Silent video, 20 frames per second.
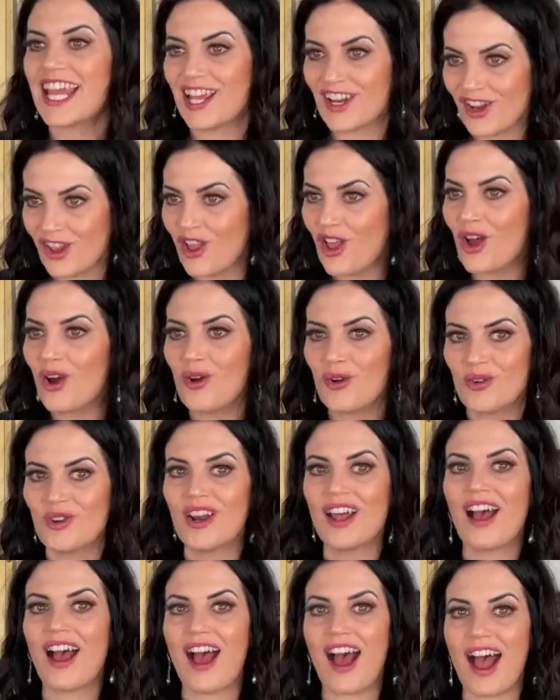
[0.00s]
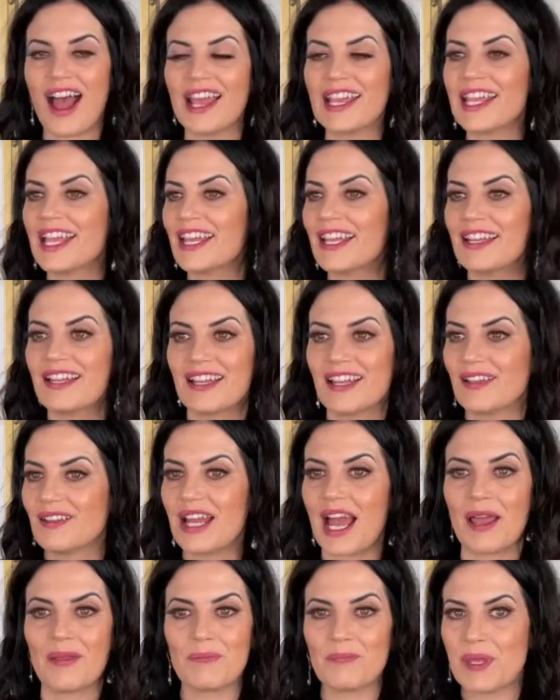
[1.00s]
standalone, I get
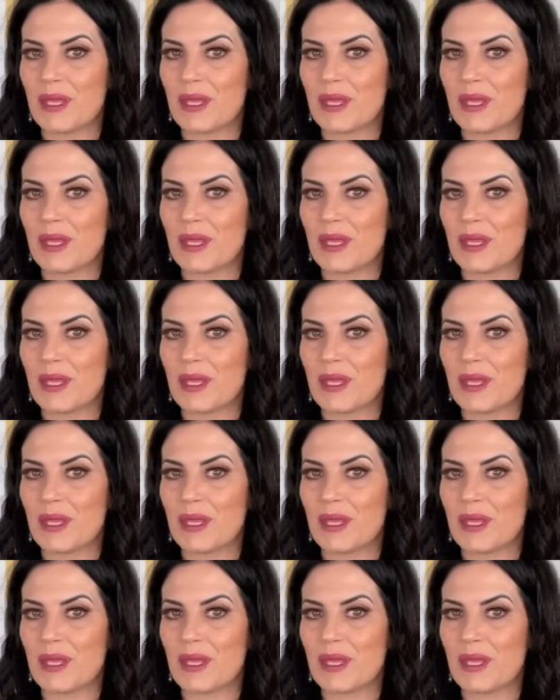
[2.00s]
I,